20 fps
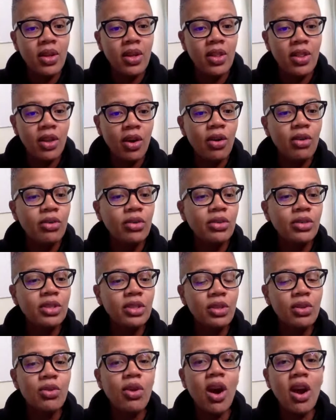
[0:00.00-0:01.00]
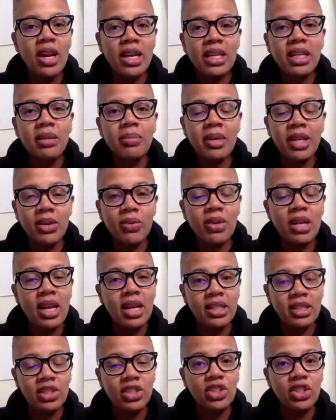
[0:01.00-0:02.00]
those who are in committed
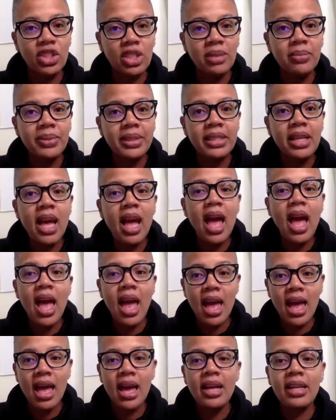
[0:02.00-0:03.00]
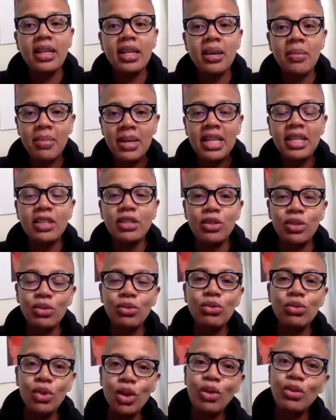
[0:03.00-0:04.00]
relationships and committed
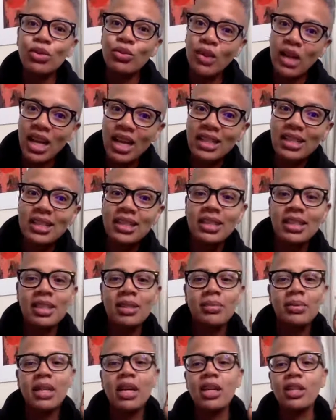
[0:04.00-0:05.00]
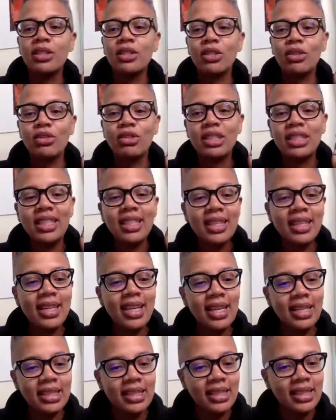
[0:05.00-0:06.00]
to those relationships. So T
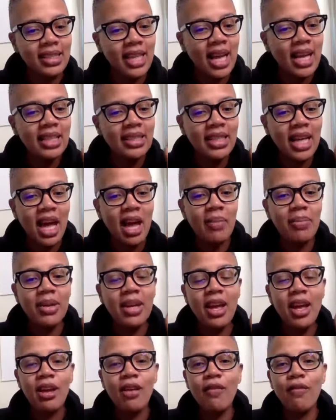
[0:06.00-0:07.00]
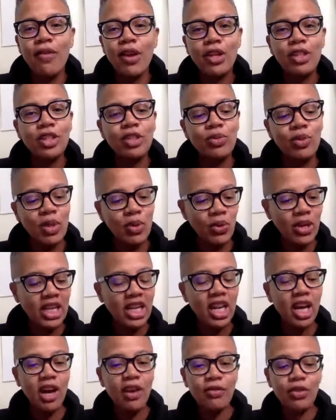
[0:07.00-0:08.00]
and Stace, happy anniversary. We
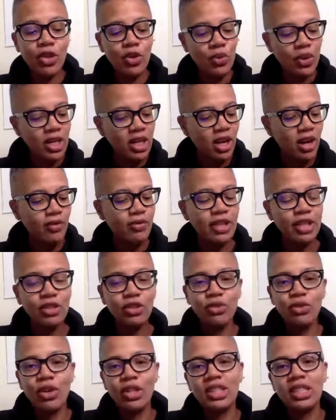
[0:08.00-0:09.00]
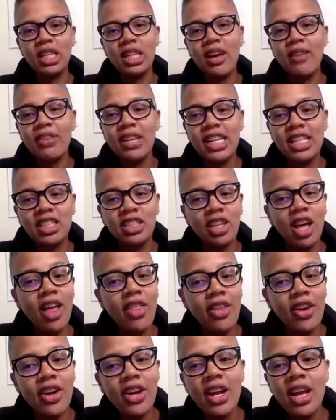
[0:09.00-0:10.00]
love you. We love that you are loving each
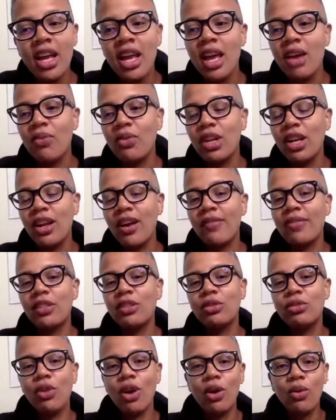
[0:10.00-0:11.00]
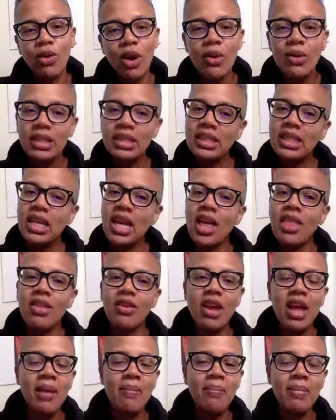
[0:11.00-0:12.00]
other. We love that you are growing
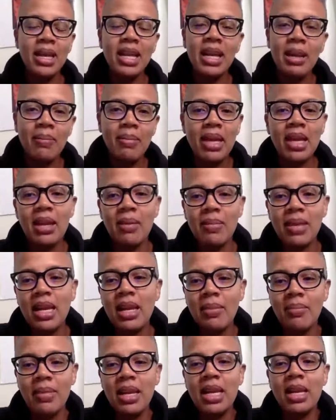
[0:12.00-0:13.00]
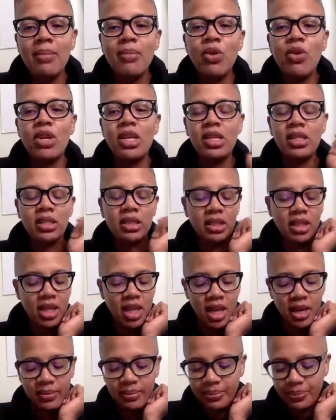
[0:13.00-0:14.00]
together, and many, many, many, many more years to
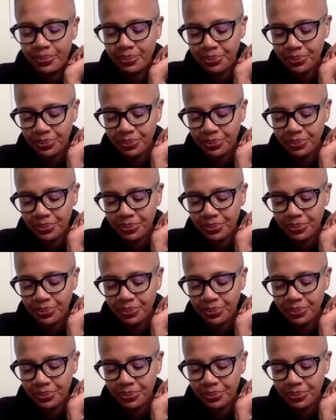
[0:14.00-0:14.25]
come.